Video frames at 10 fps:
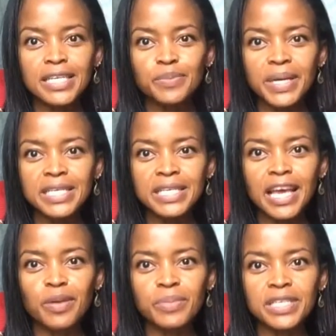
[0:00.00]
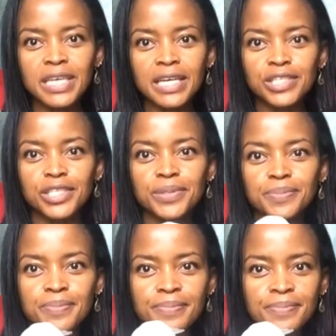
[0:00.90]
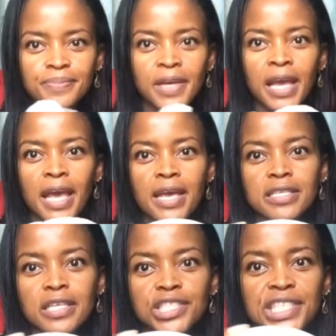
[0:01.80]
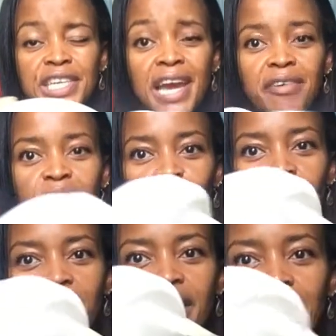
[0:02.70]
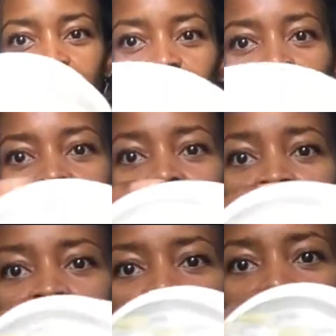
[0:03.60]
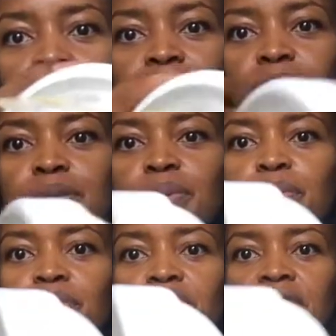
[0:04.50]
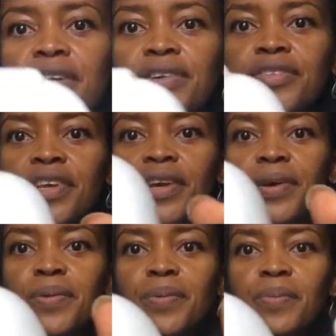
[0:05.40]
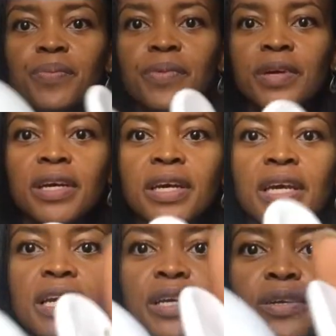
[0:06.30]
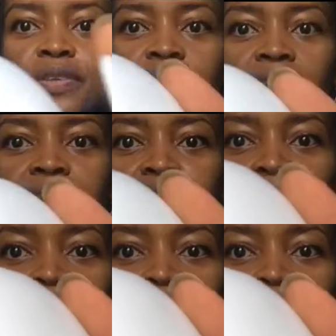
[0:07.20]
is my scalp massager. It's a generic one that I got online about 2-3 years ago. You see it has a